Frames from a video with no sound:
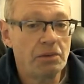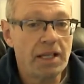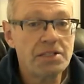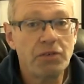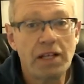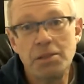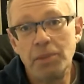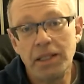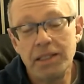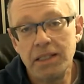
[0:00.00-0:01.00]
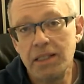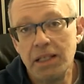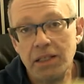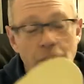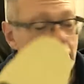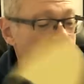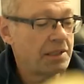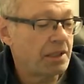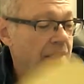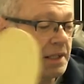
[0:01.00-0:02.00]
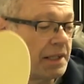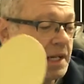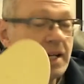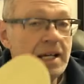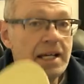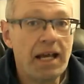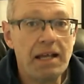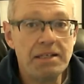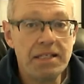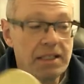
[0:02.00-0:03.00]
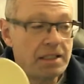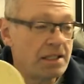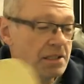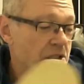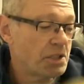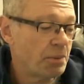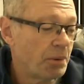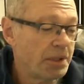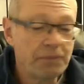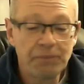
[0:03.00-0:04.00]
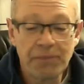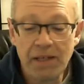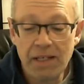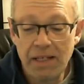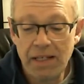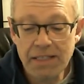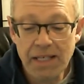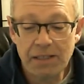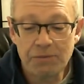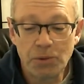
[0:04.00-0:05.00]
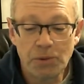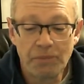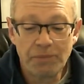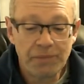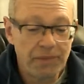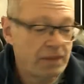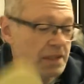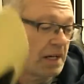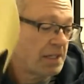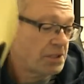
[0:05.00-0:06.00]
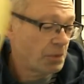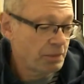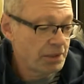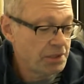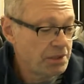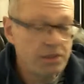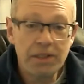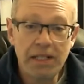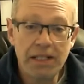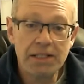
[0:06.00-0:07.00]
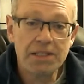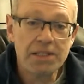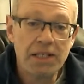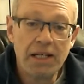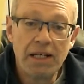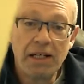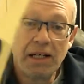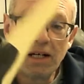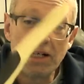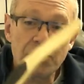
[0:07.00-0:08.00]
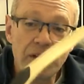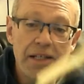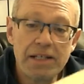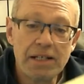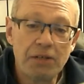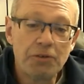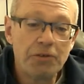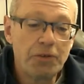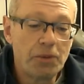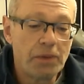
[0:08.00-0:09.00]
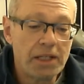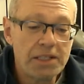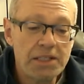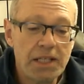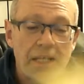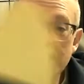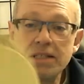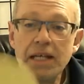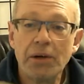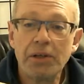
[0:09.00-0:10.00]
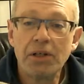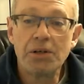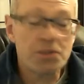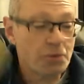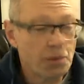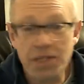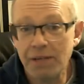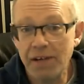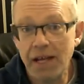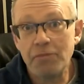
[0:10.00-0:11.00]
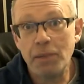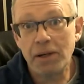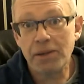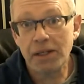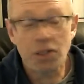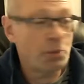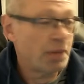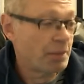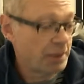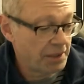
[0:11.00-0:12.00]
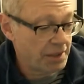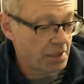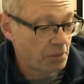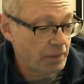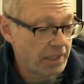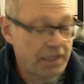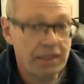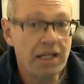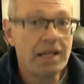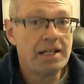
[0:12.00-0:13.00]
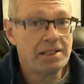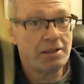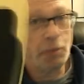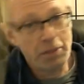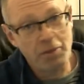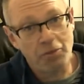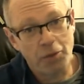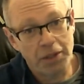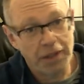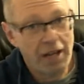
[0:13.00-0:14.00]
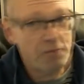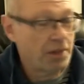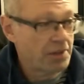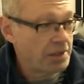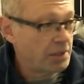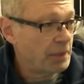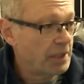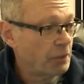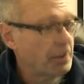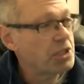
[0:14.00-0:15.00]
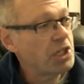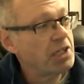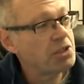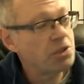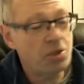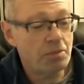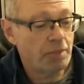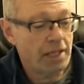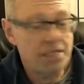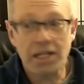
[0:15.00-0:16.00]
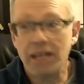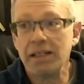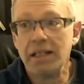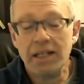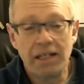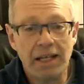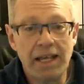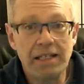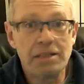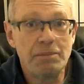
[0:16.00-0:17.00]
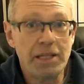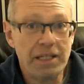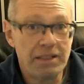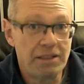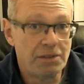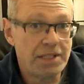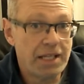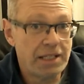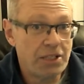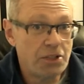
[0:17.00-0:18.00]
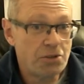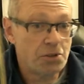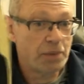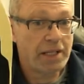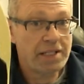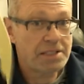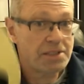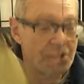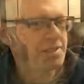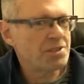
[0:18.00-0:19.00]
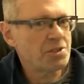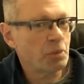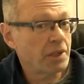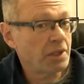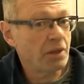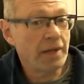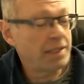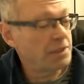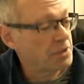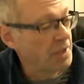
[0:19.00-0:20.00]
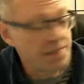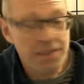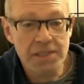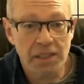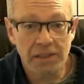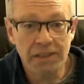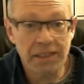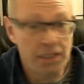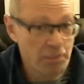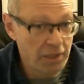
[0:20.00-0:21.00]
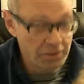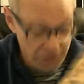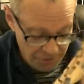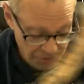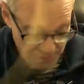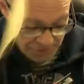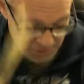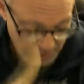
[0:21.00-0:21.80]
less flexibility in your plantar area and need the support. And that's kind of cool. So what I'm going to do is try these out for a few runs and see how it goes. Of course, I have a half marathon coming up here in another week, and the week before your half marathon, you really don't want to change too much. I hate to be taking a huge risk. So we're going to go ahead and try this on in a pair of shoes,